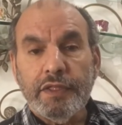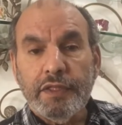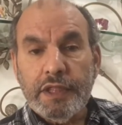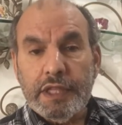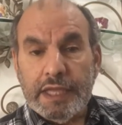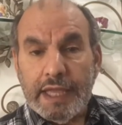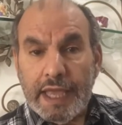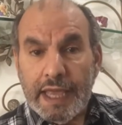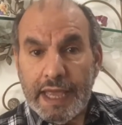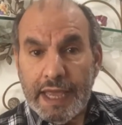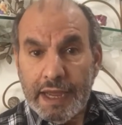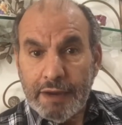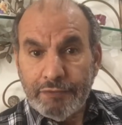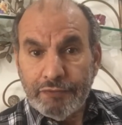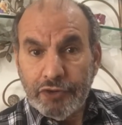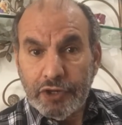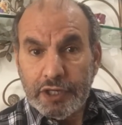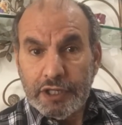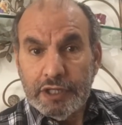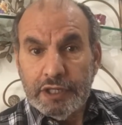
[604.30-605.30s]
the
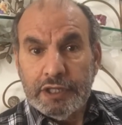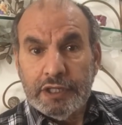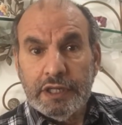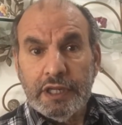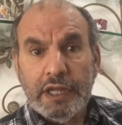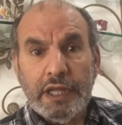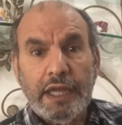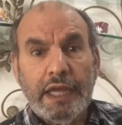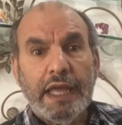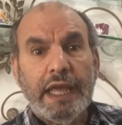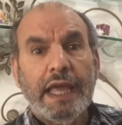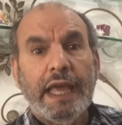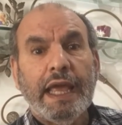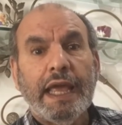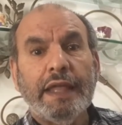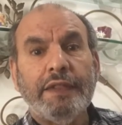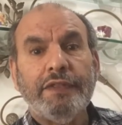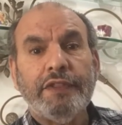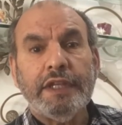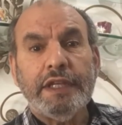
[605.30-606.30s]
African
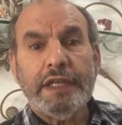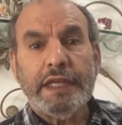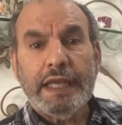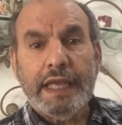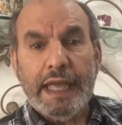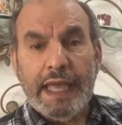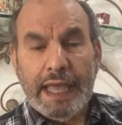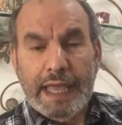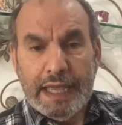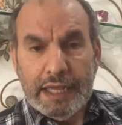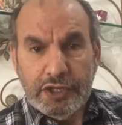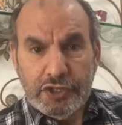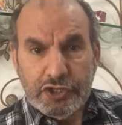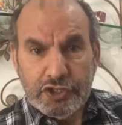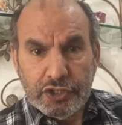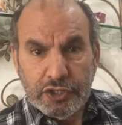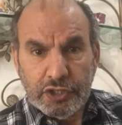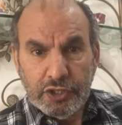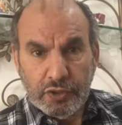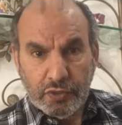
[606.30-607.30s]
and the
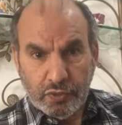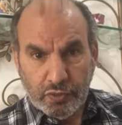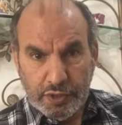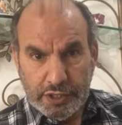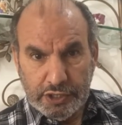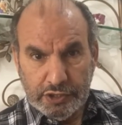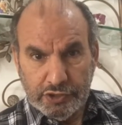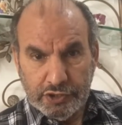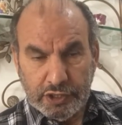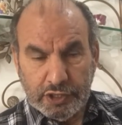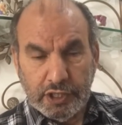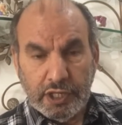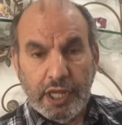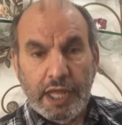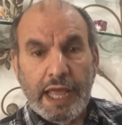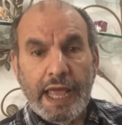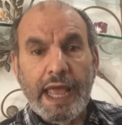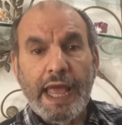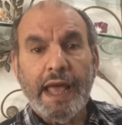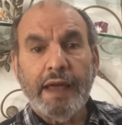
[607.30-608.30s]
Asian region
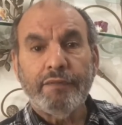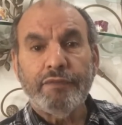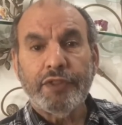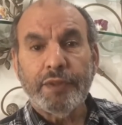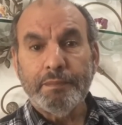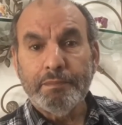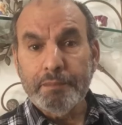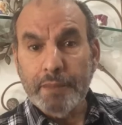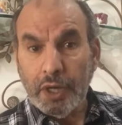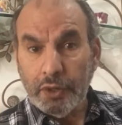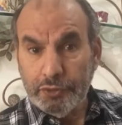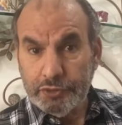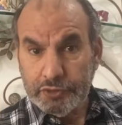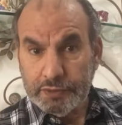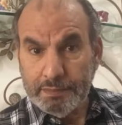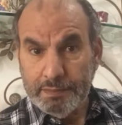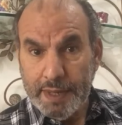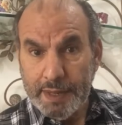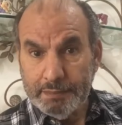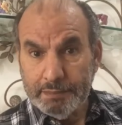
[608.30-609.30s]
have the
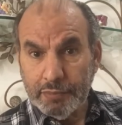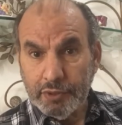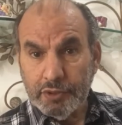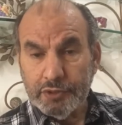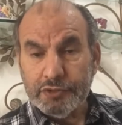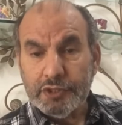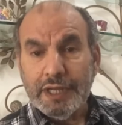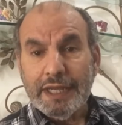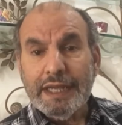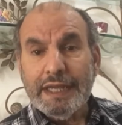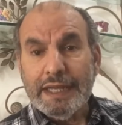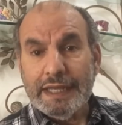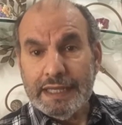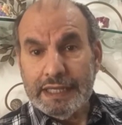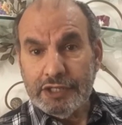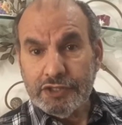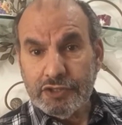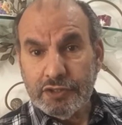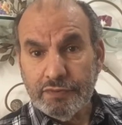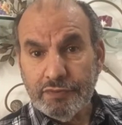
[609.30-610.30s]
most members.
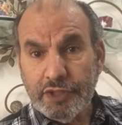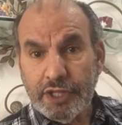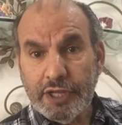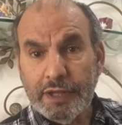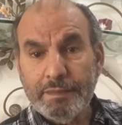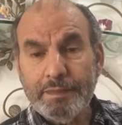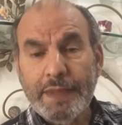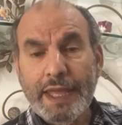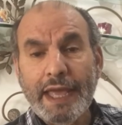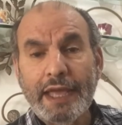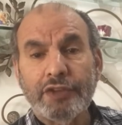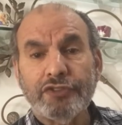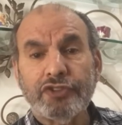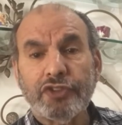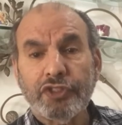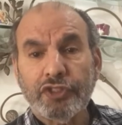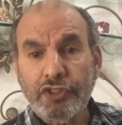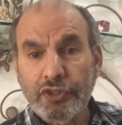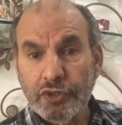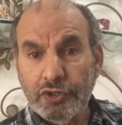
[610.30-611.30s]
Each of them has
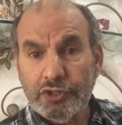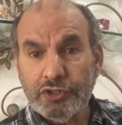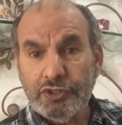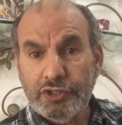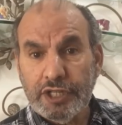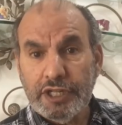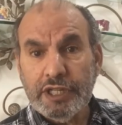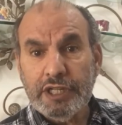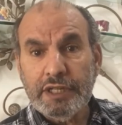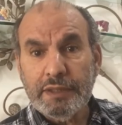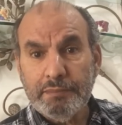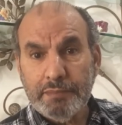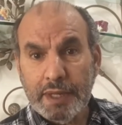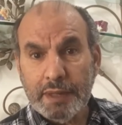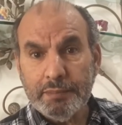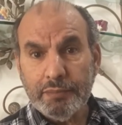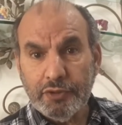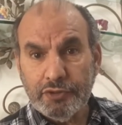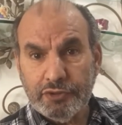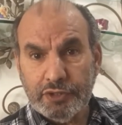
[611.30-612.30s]
13
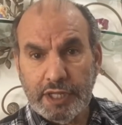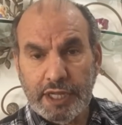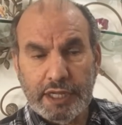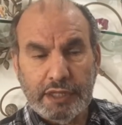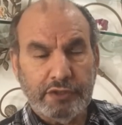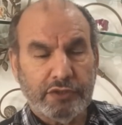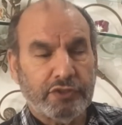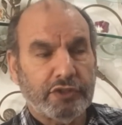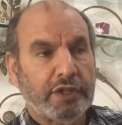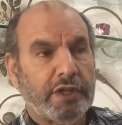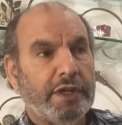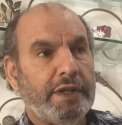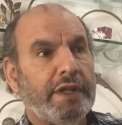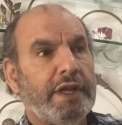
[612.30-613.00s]
member states.